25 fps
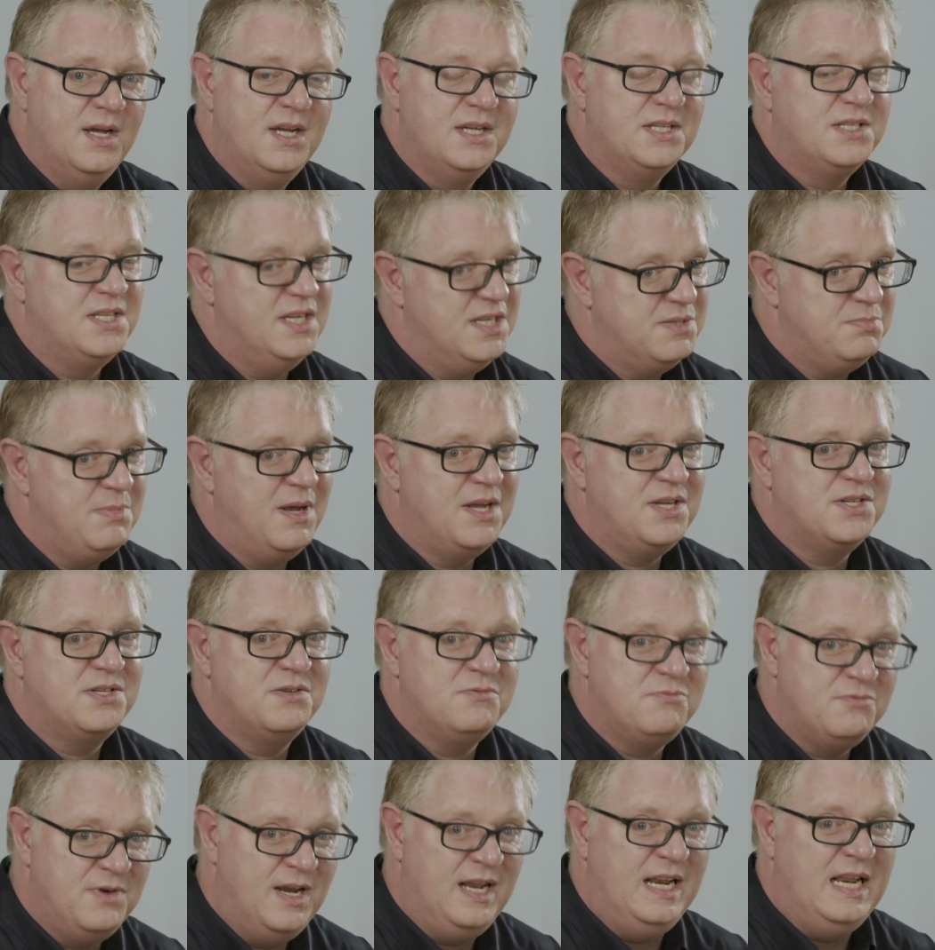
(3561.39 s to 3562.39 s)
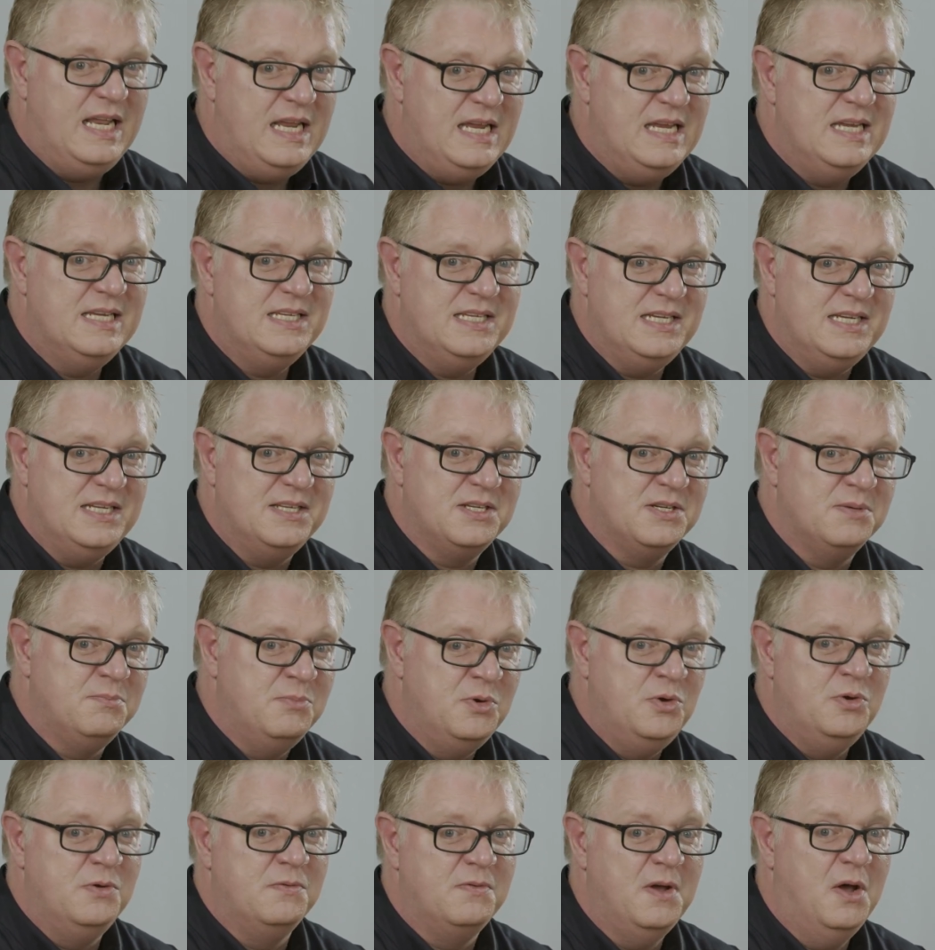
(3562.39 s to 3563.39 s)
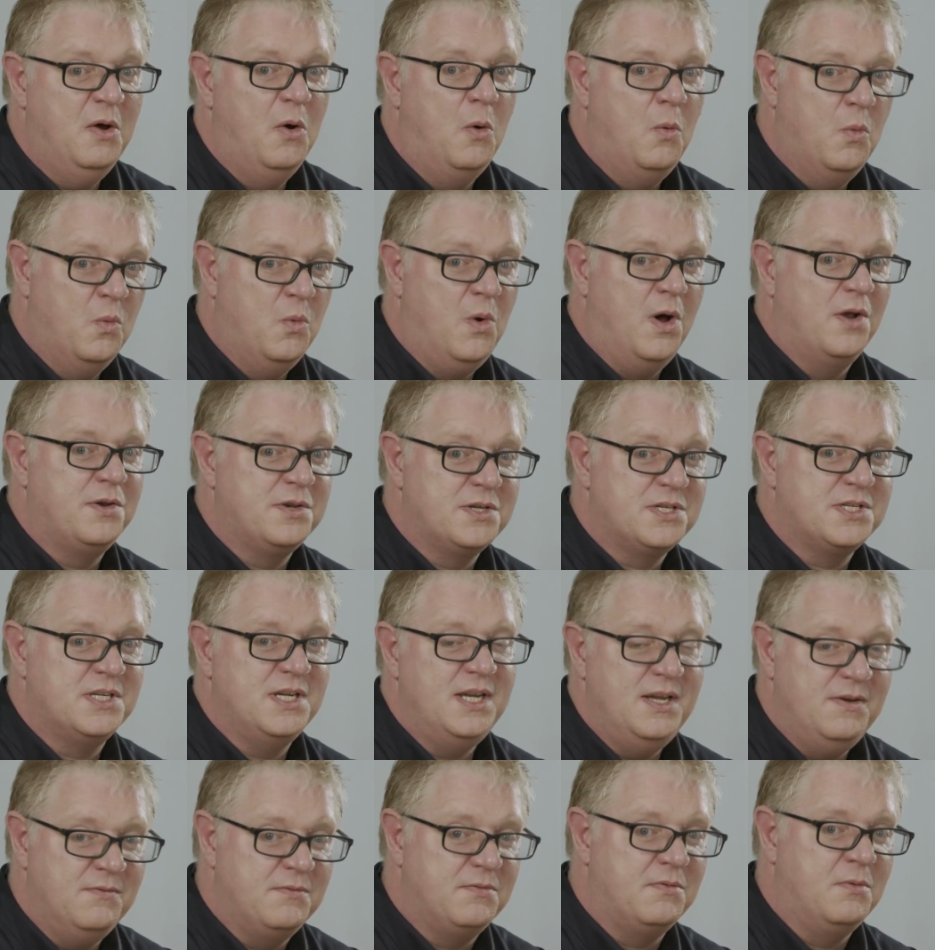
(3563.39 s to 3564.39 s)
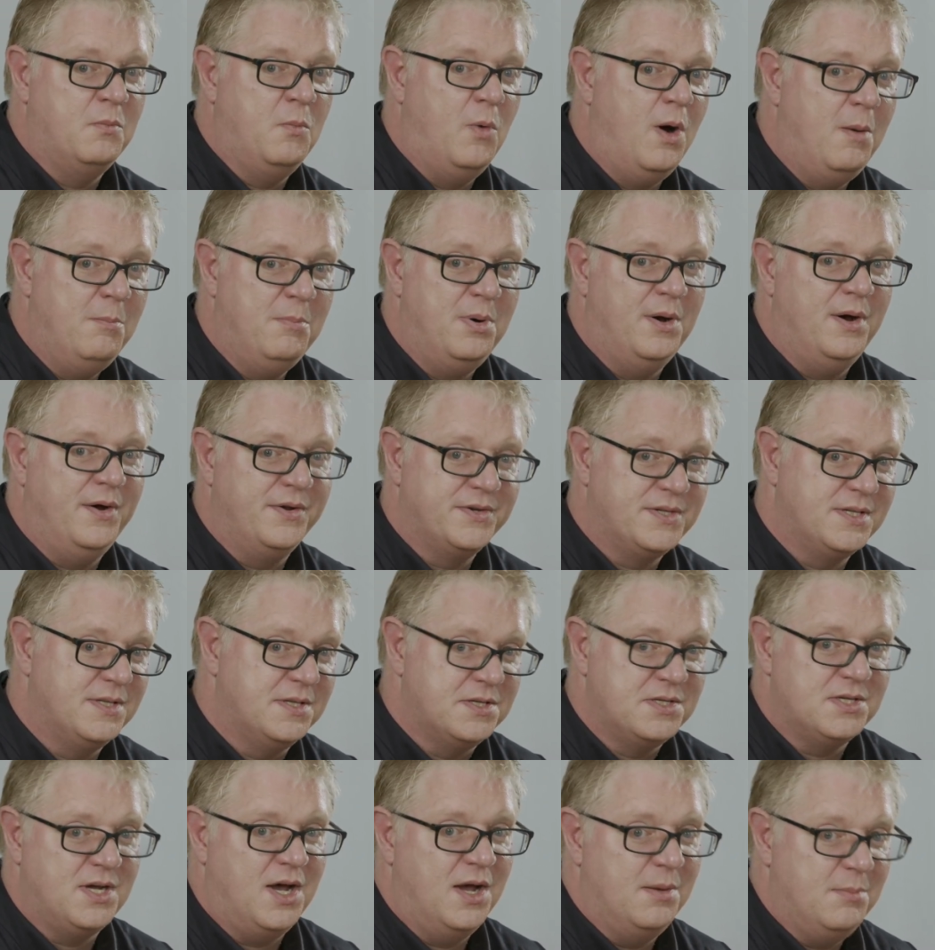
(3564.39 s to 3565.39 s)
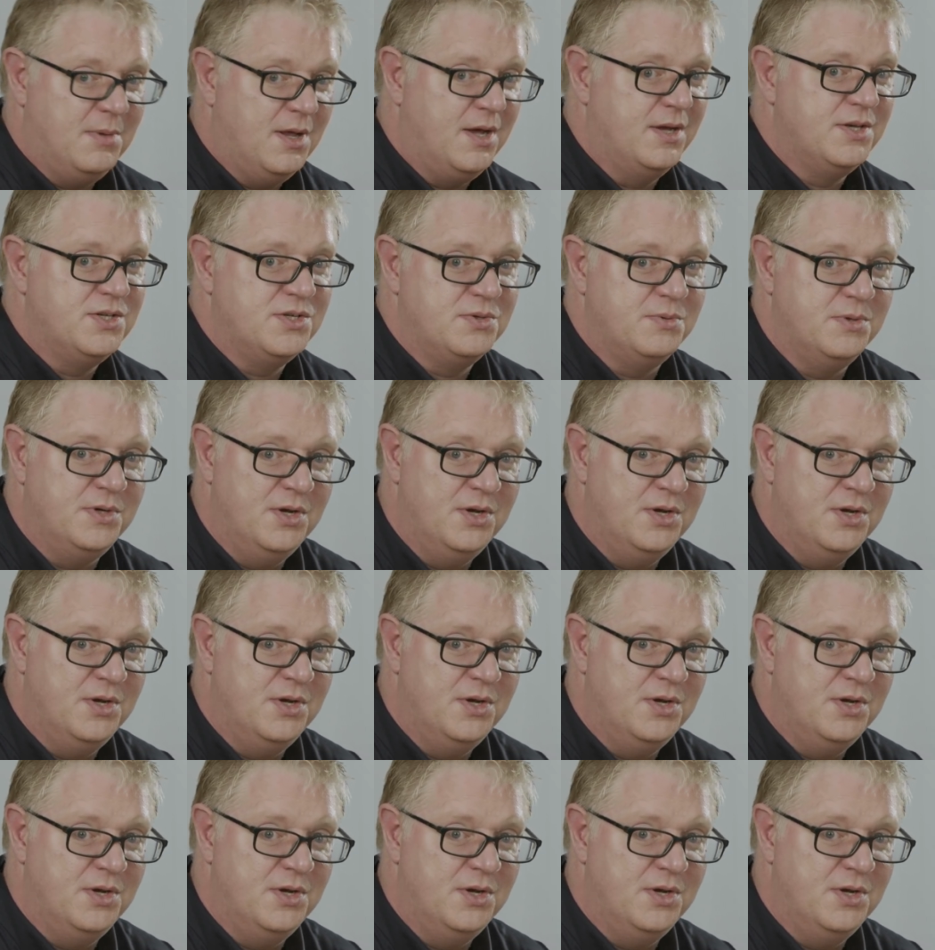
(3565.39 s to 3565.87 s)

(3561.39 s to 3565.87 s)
So this makes it really easy to move one scene from one part of the timeline to